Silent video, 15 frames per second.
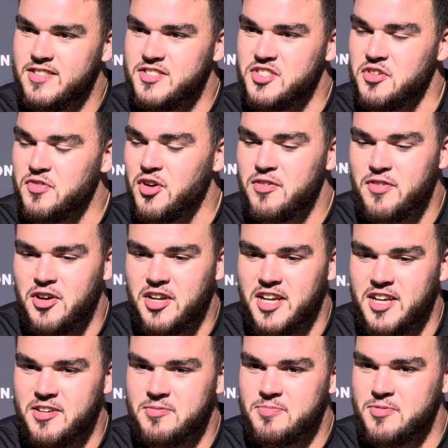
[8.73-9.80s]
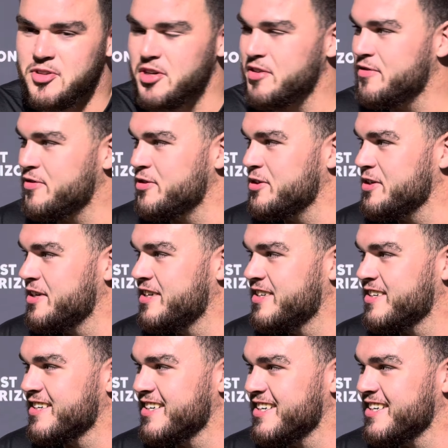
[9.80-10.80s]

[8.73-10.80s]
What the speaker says: So far in fall camp, three or four.